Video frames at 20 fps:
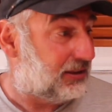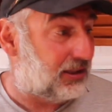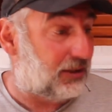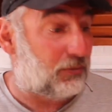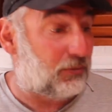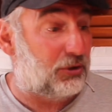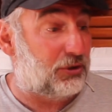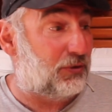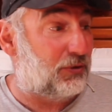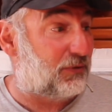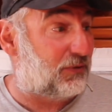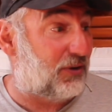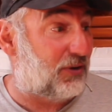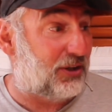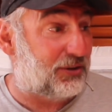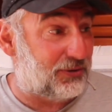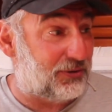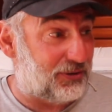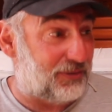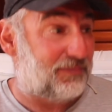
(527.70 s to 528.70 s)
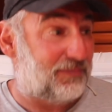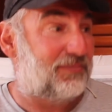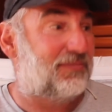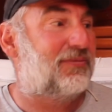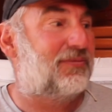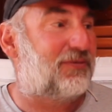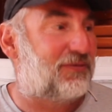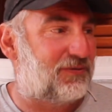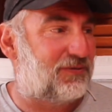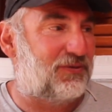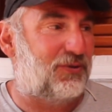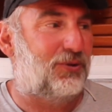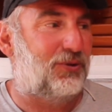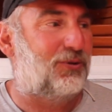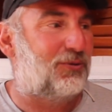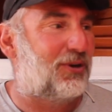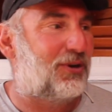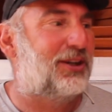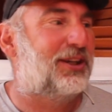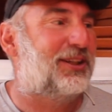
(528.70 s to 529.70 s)
what you'll find on a
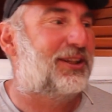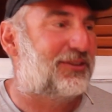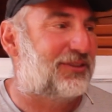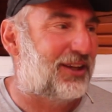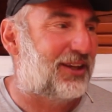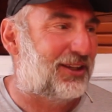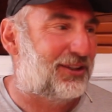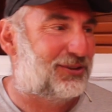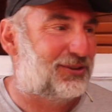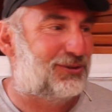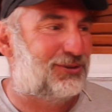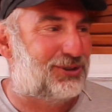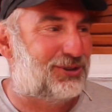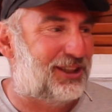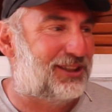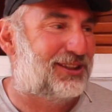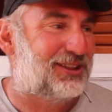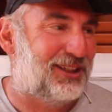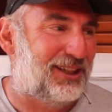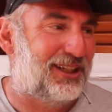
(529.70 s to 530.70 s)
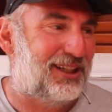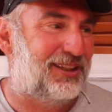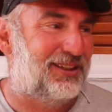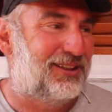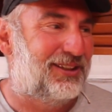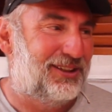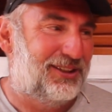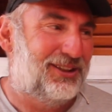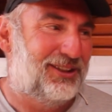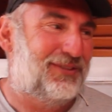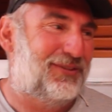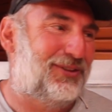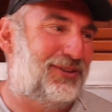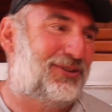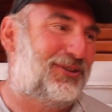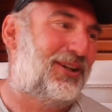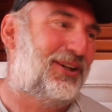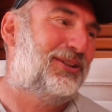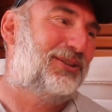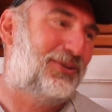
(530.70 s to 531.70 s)
full running sail is you sheet it in. If you're
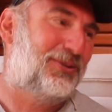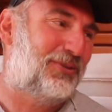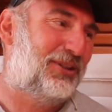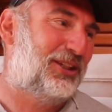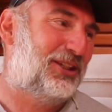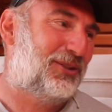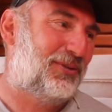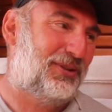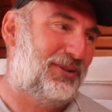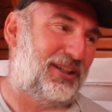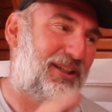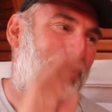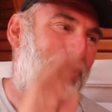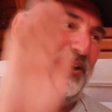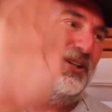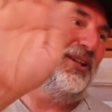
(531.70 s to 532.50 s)
trying to reach with it,